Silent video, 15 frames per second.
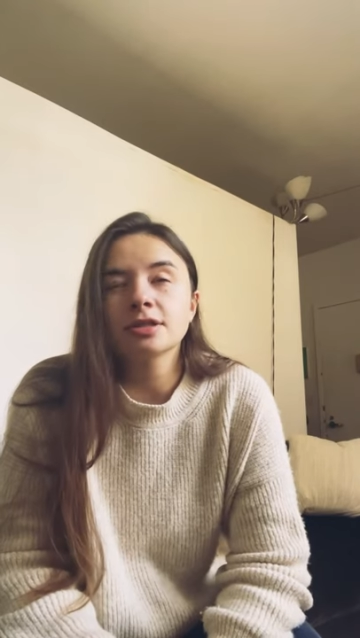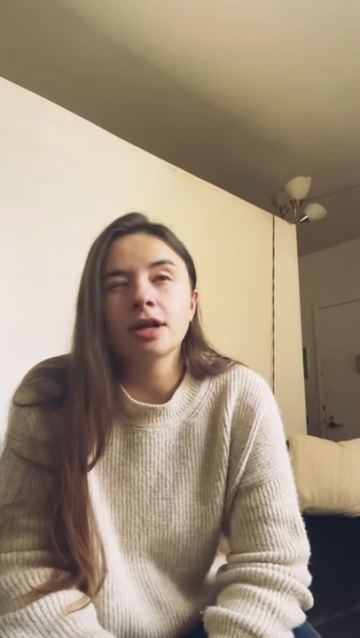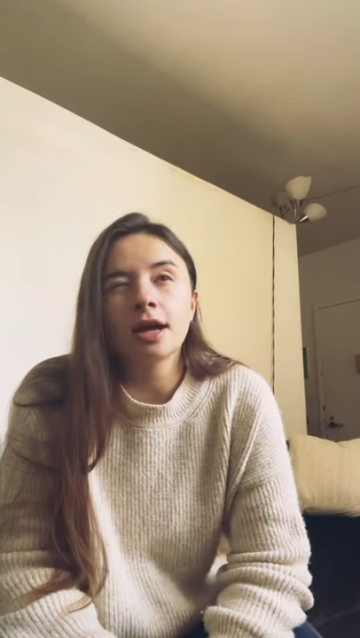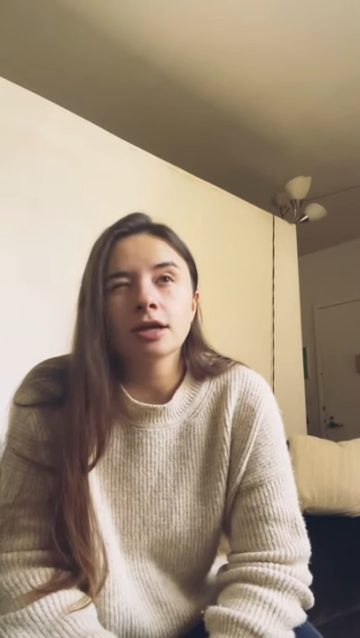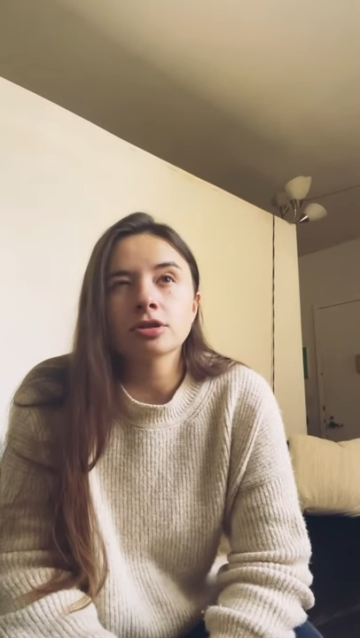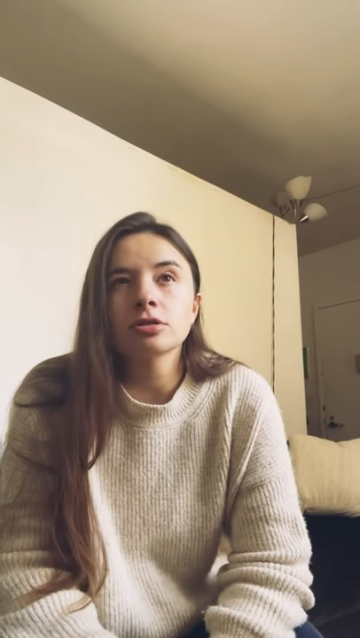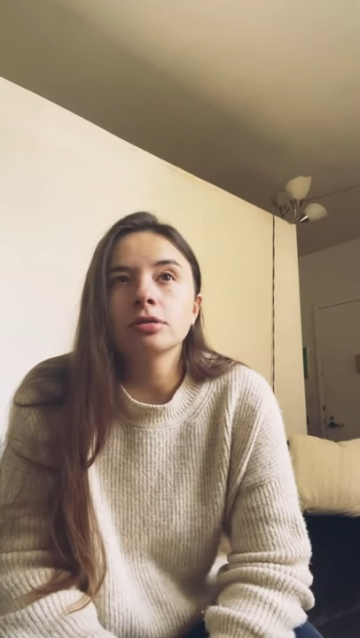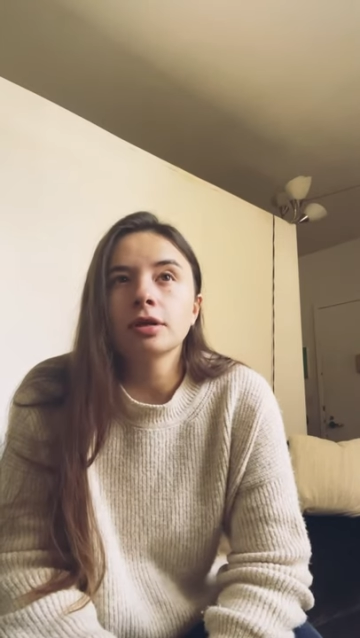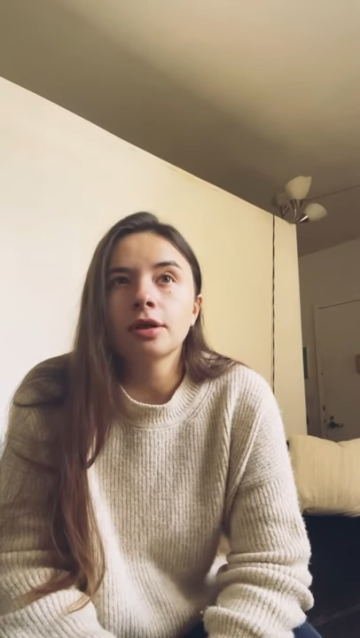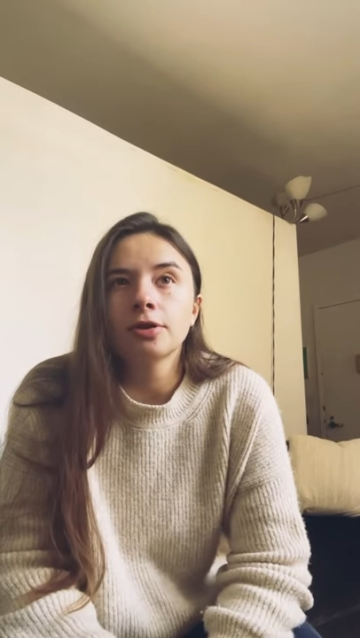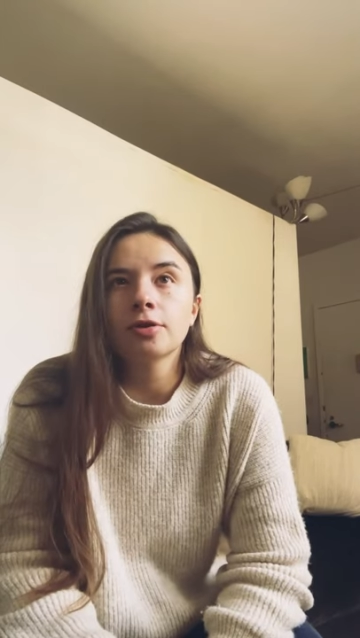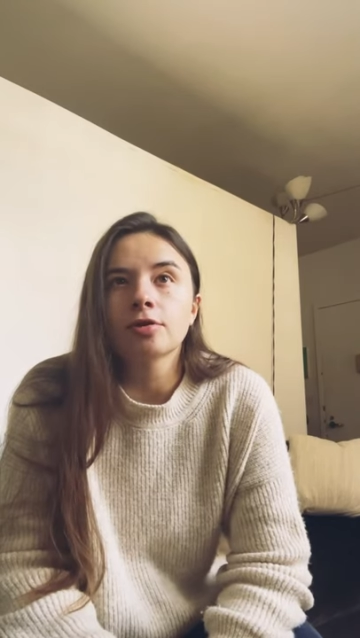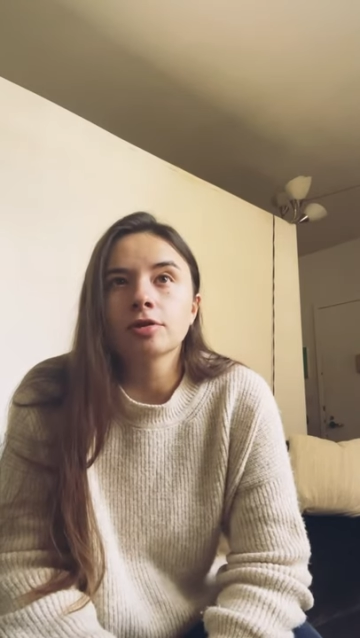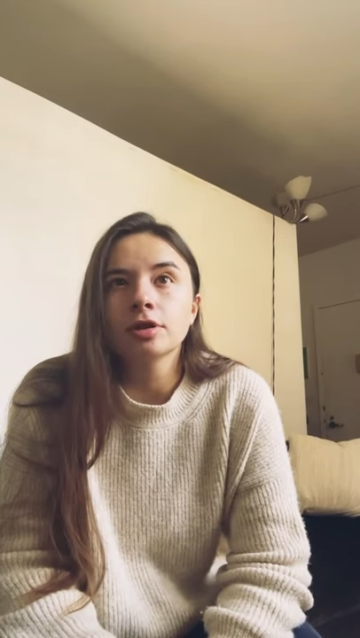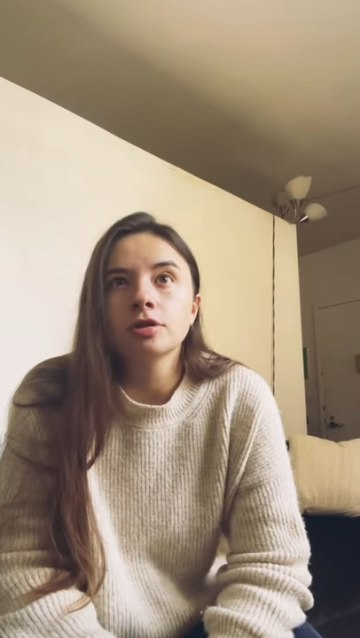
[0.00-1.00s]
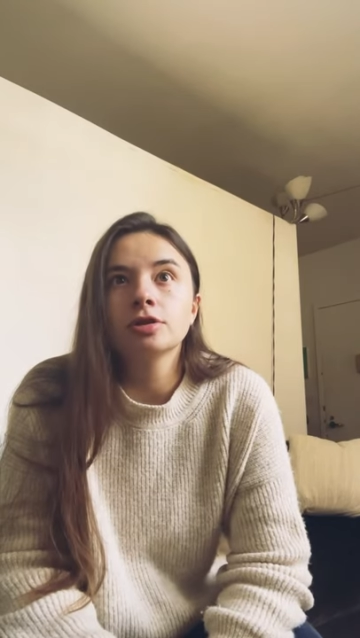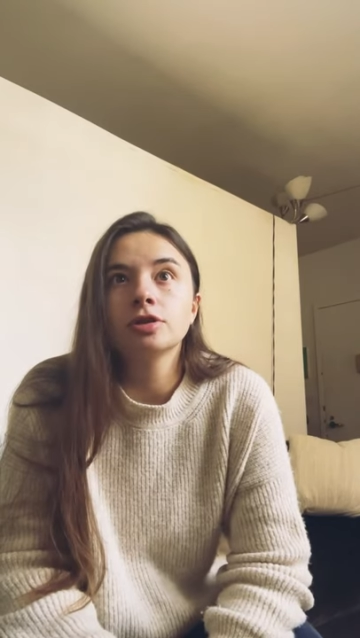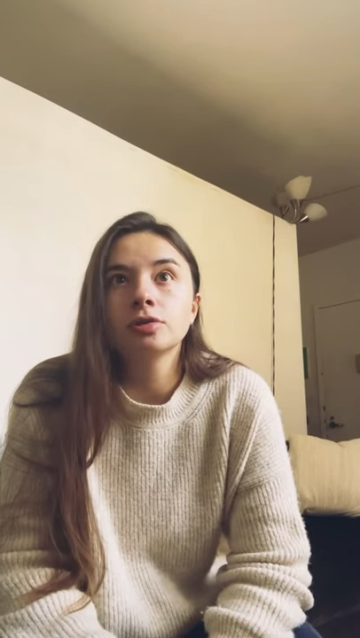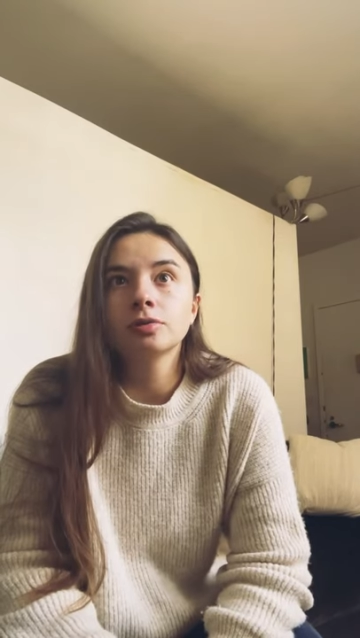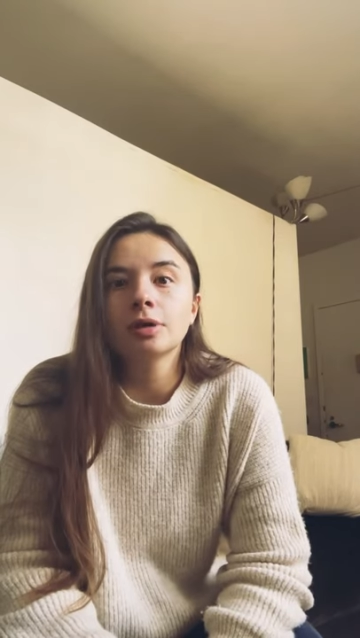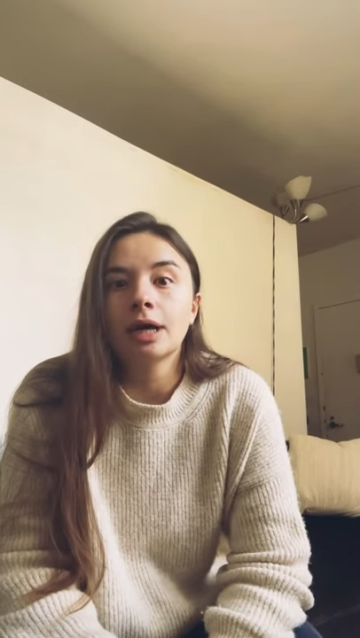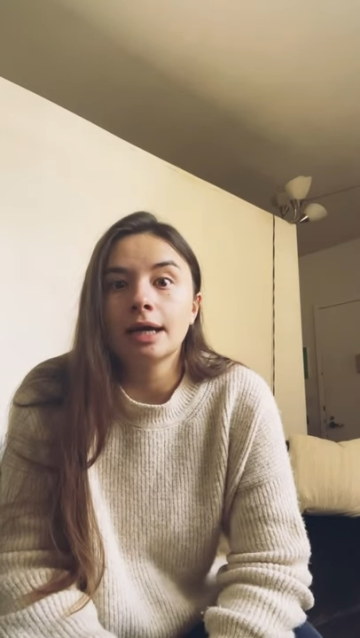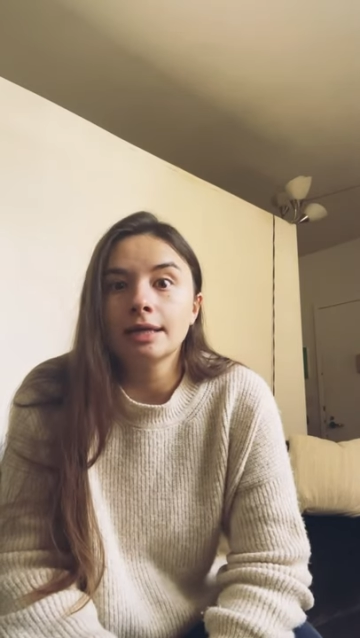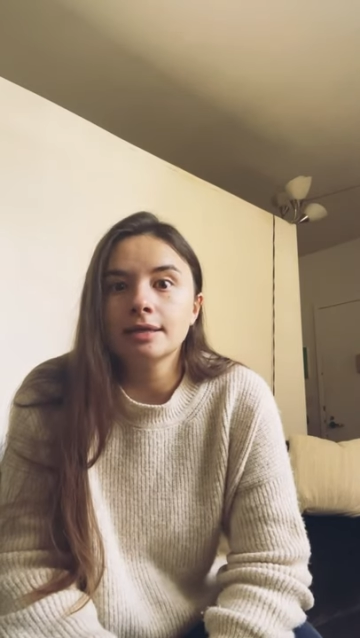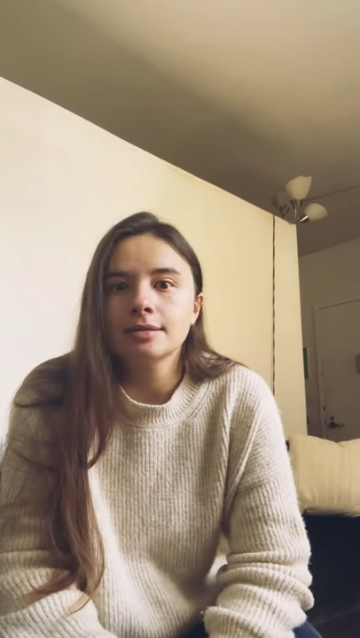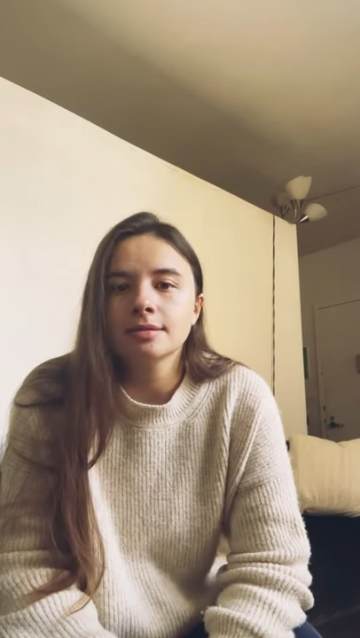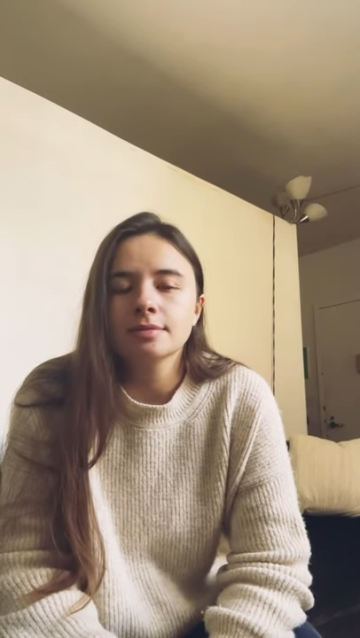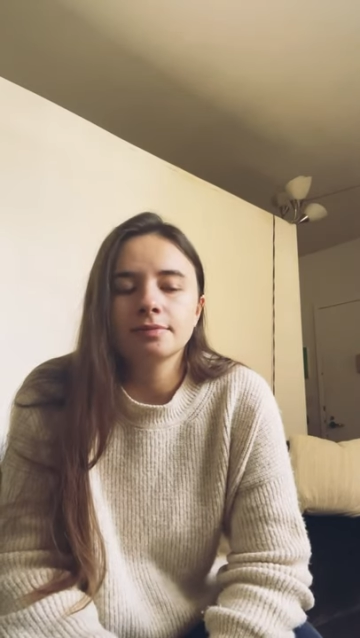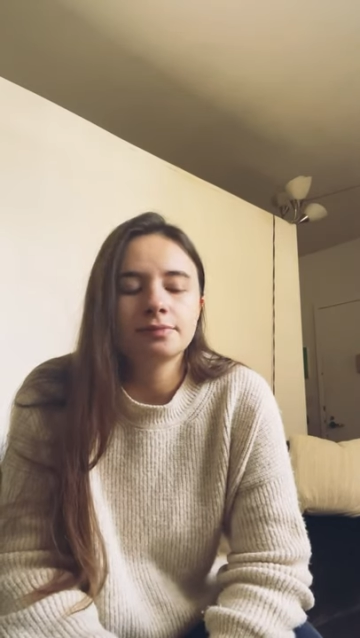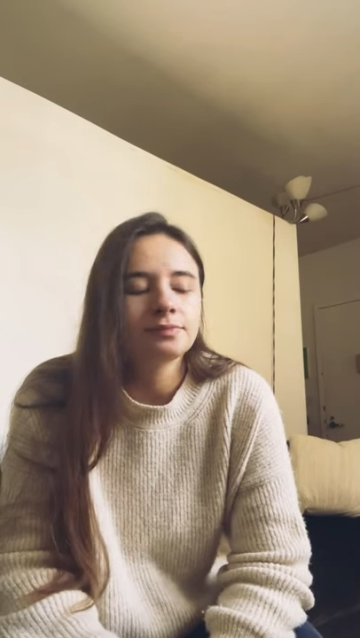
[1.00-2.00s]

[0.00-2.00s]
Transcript: actually 32 nights.